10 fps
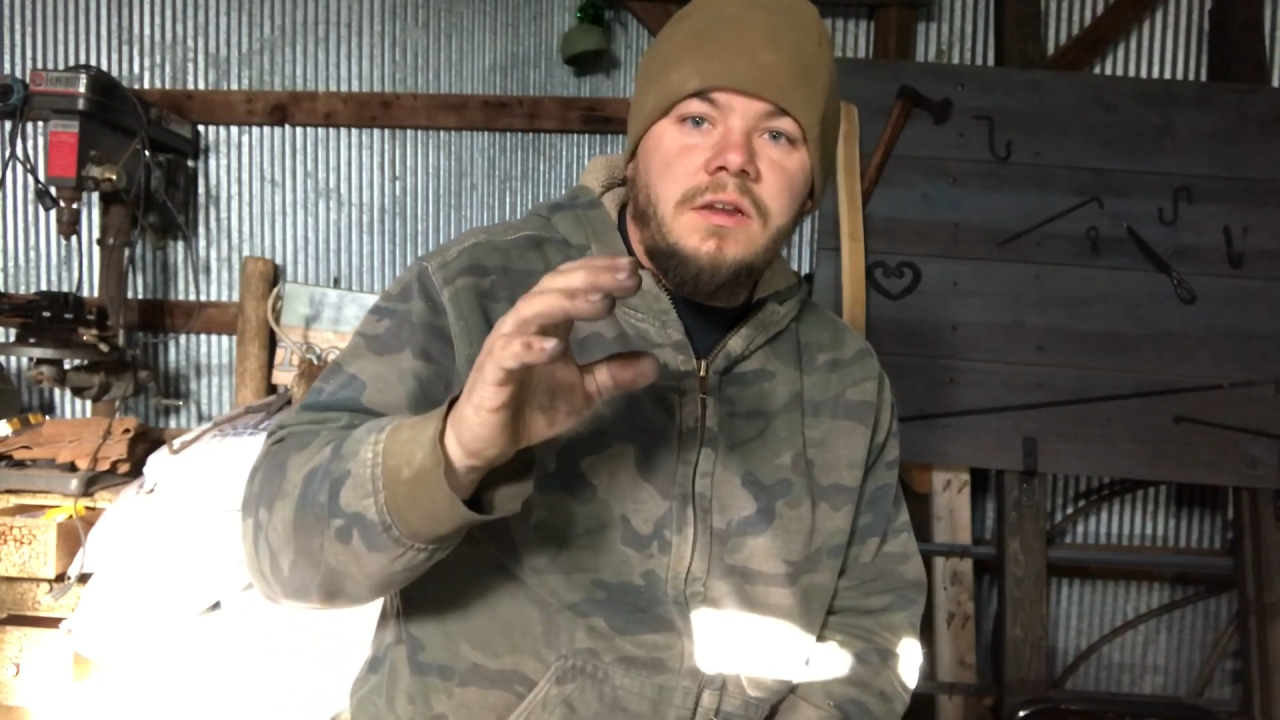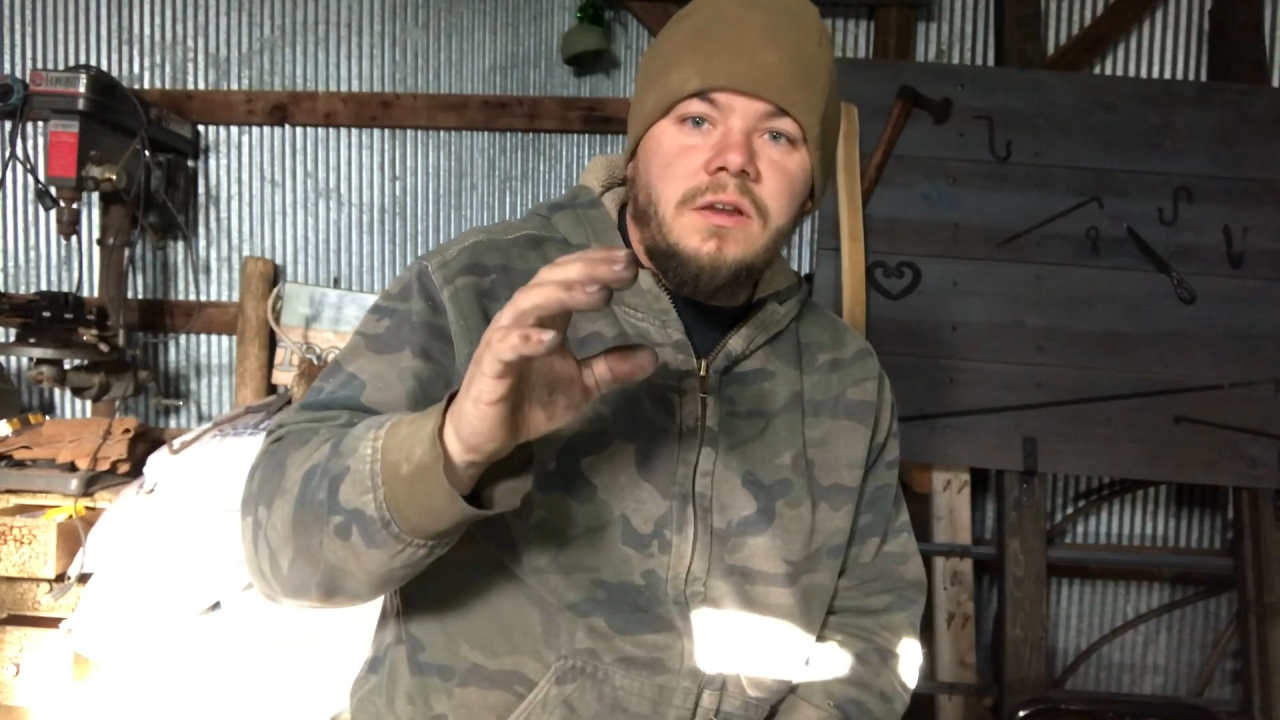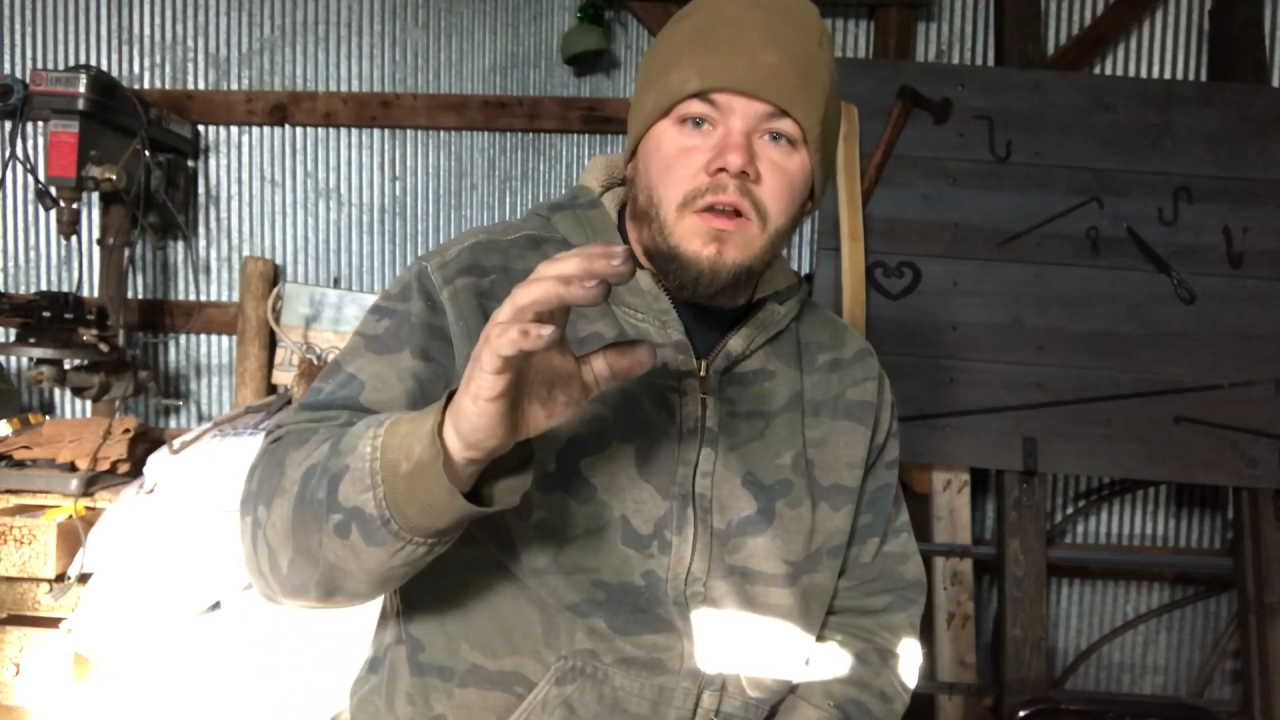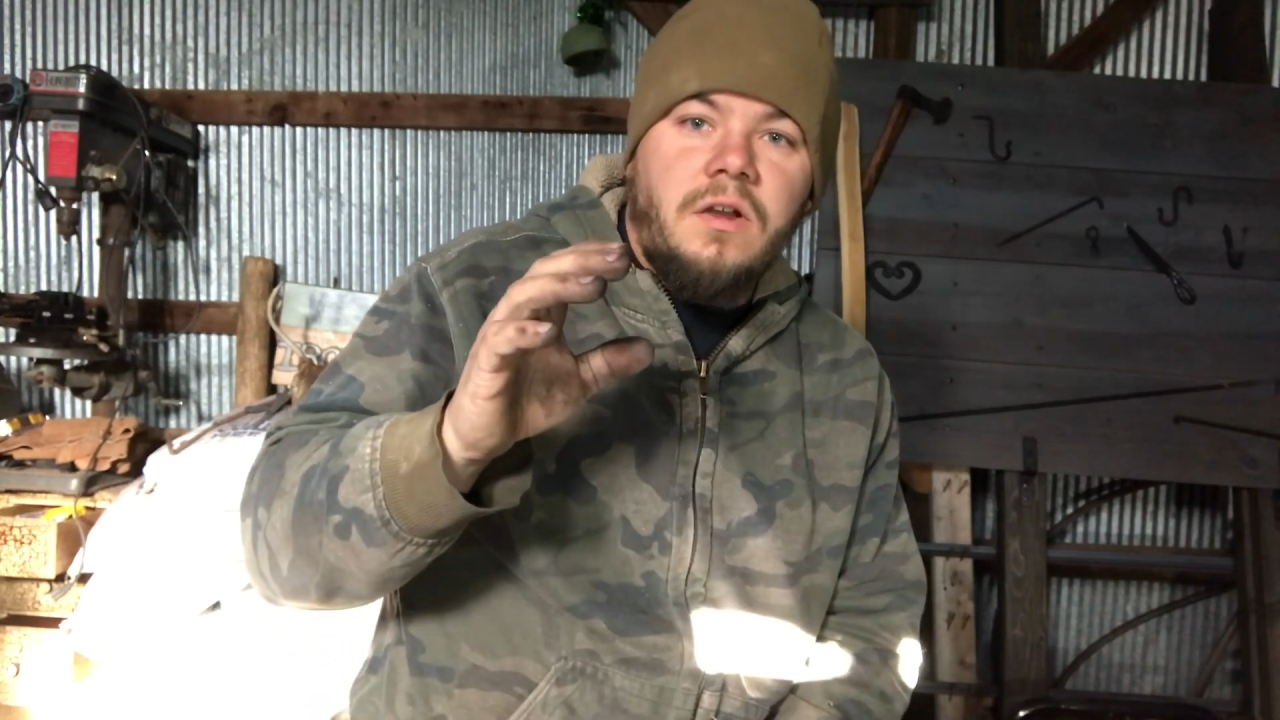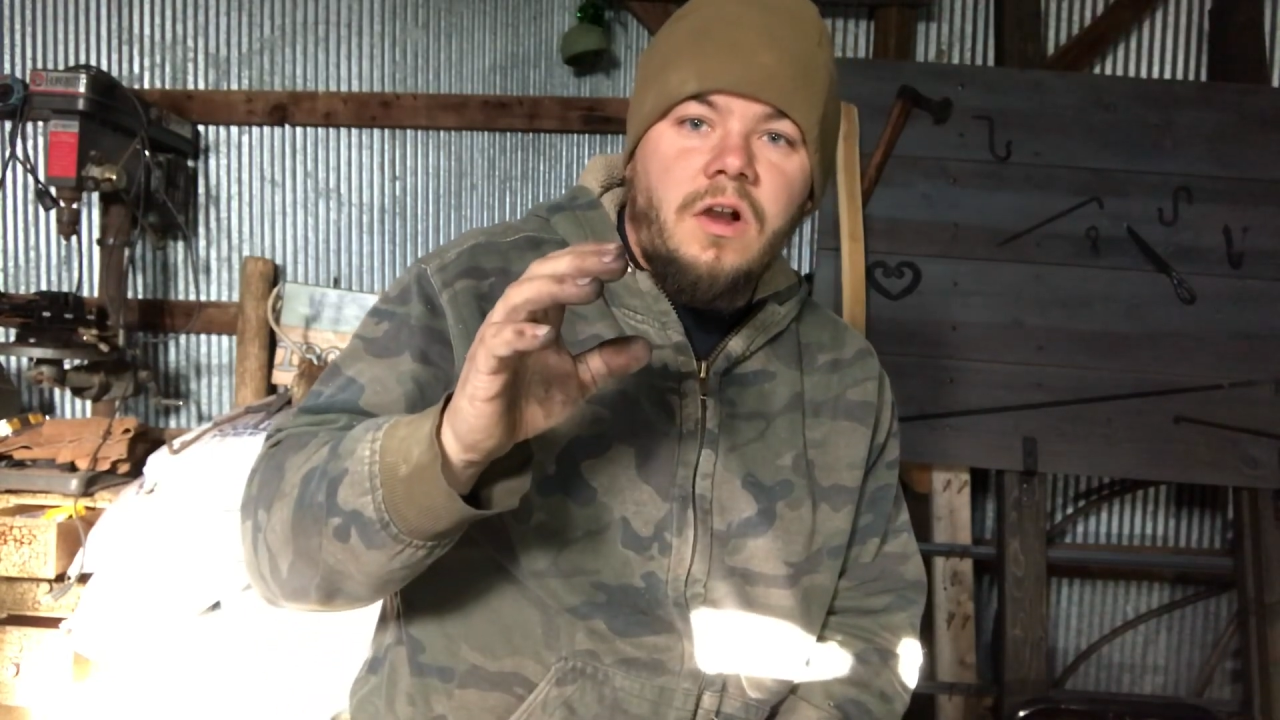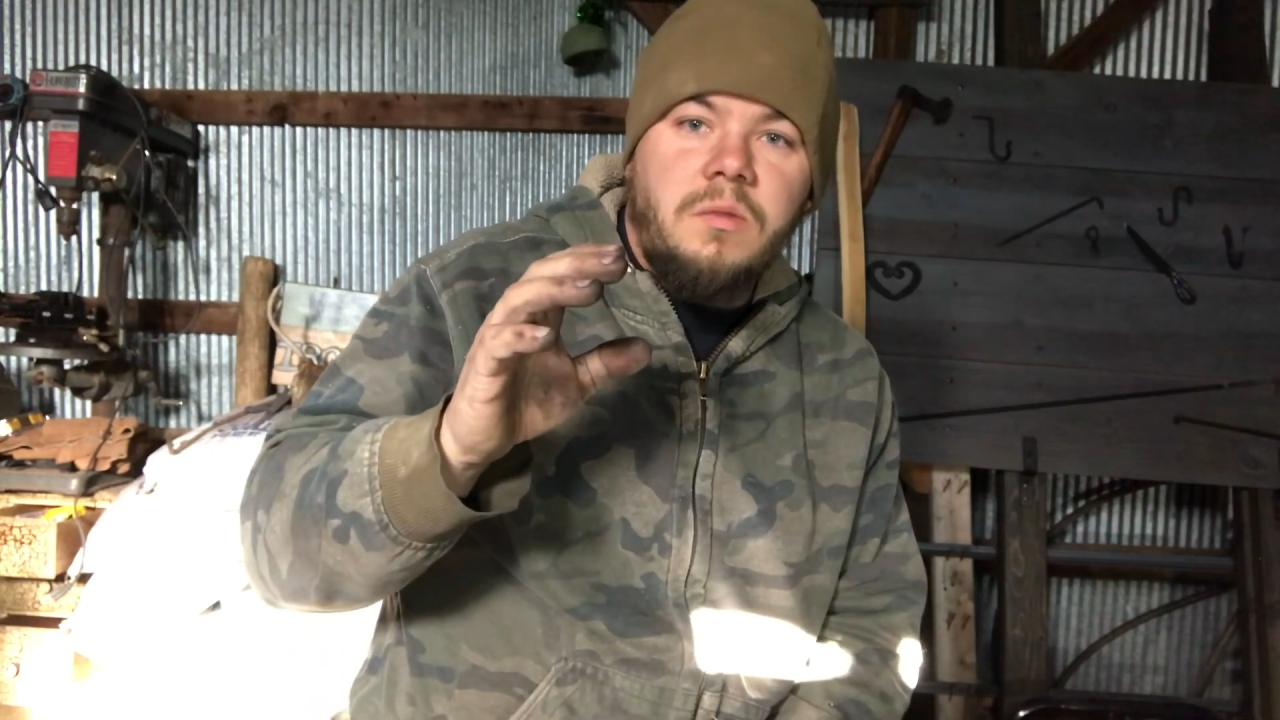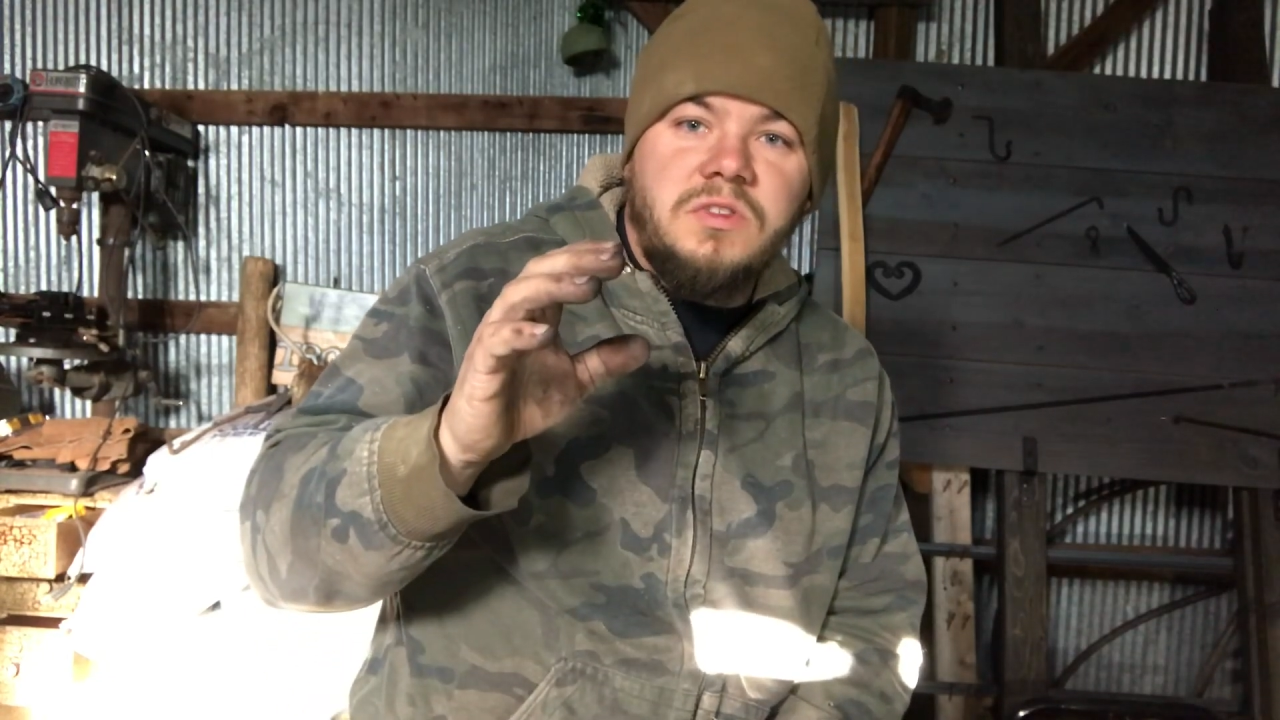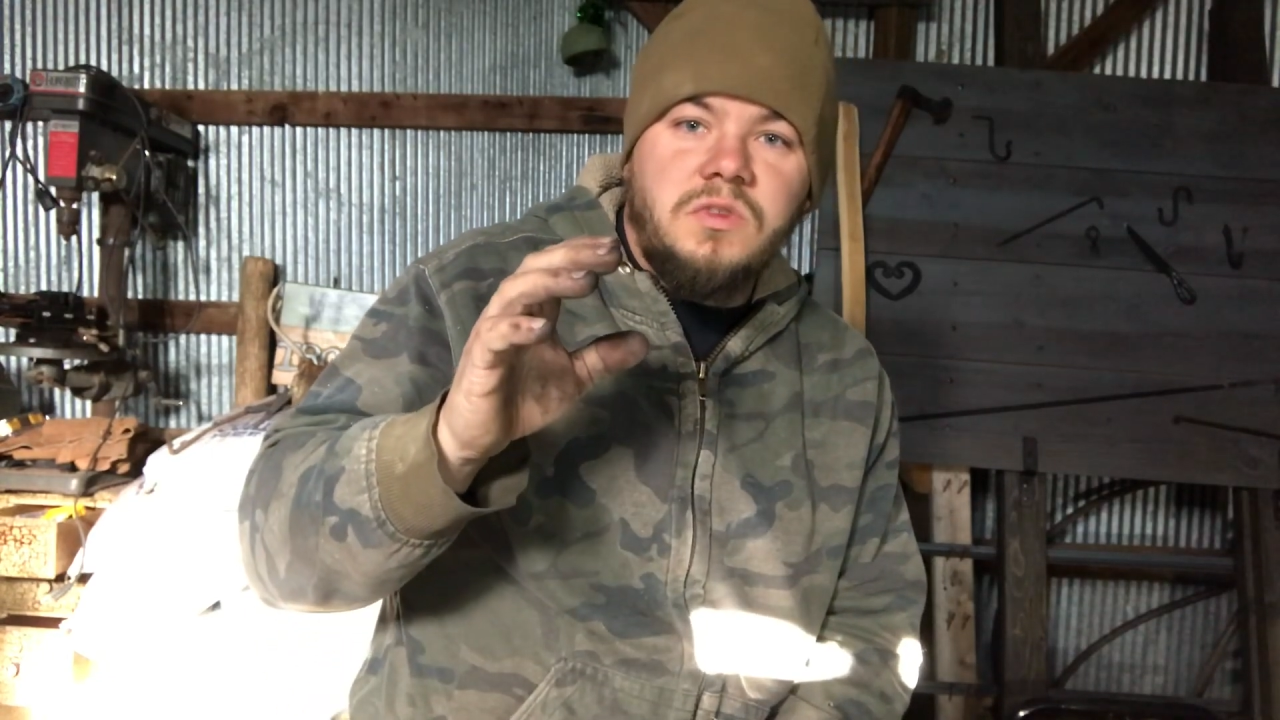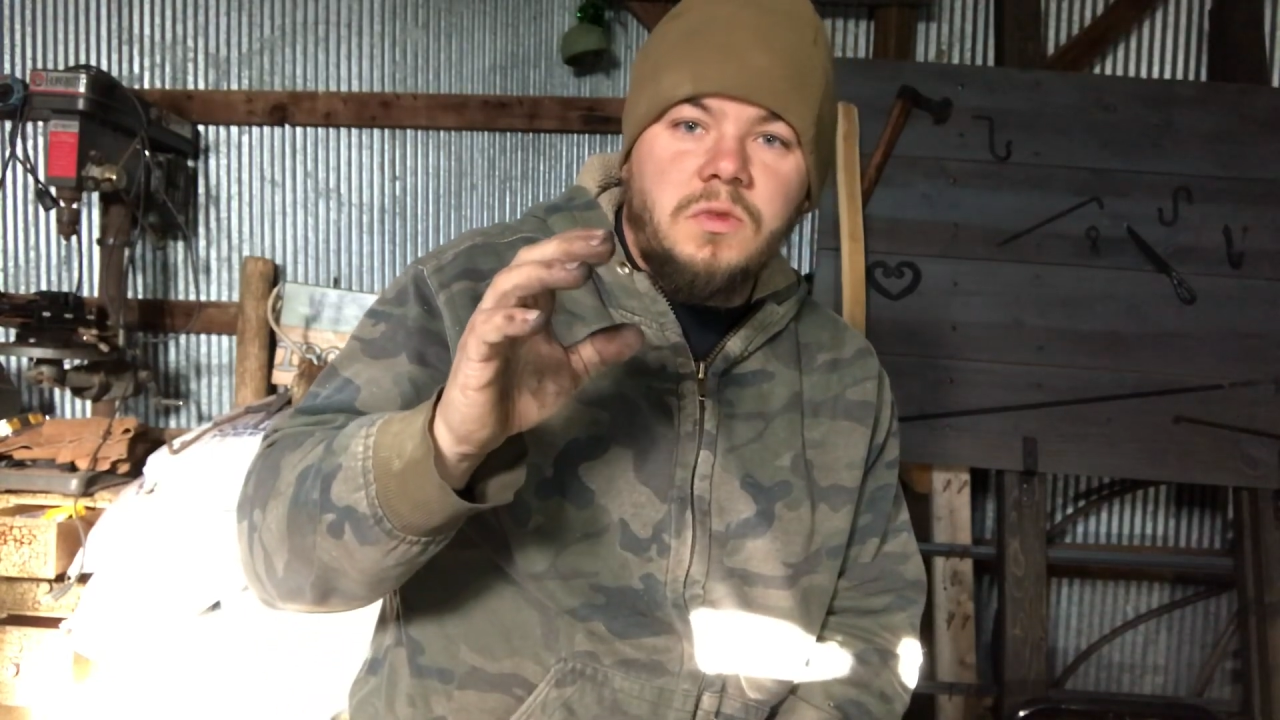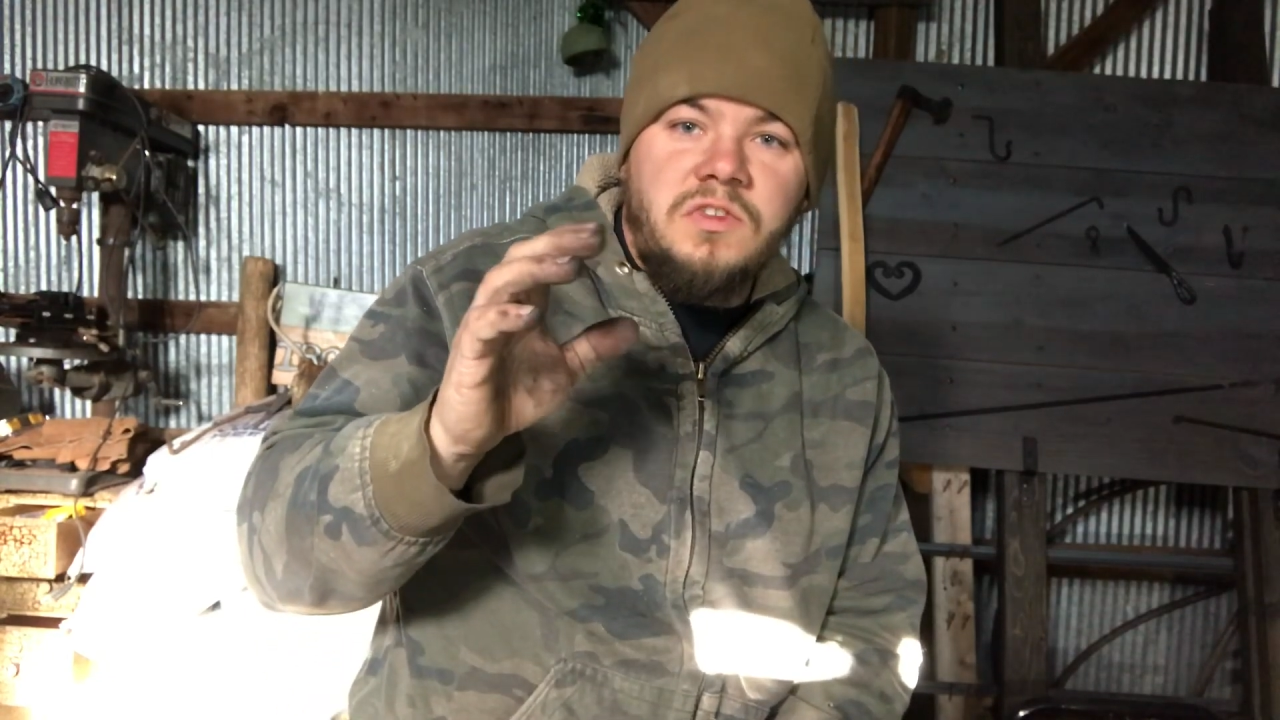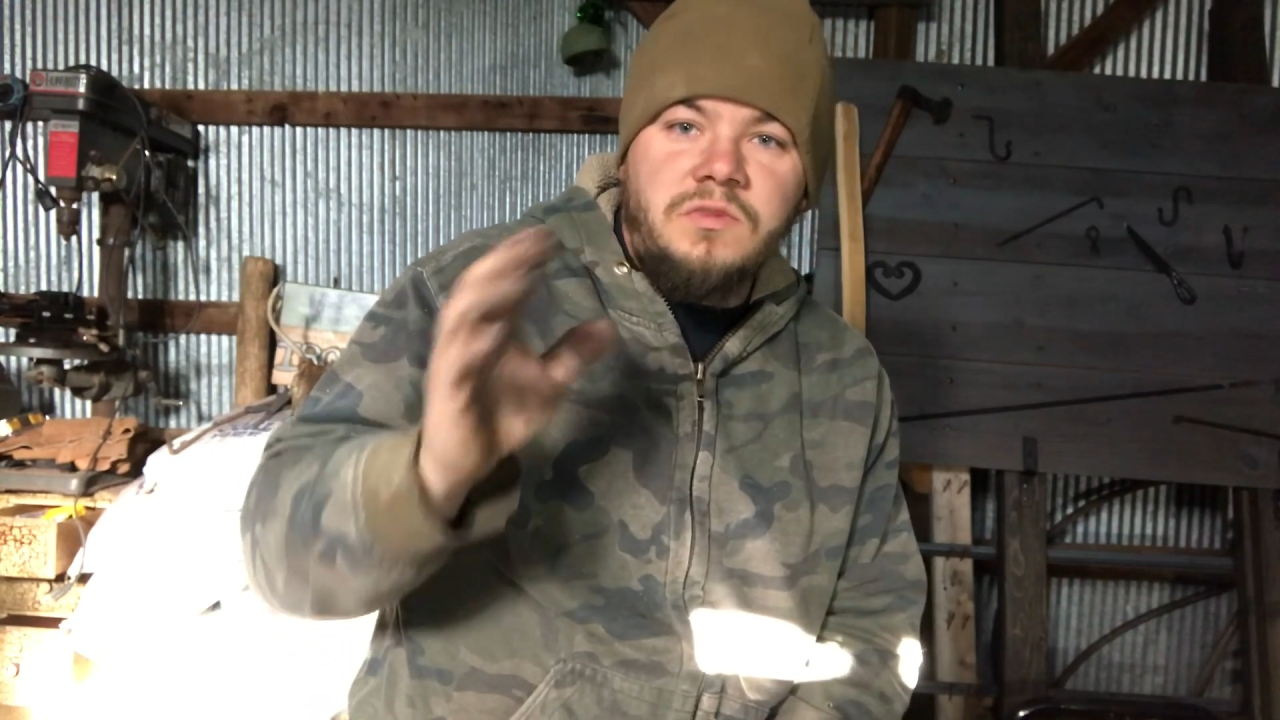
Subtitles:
our carbon source from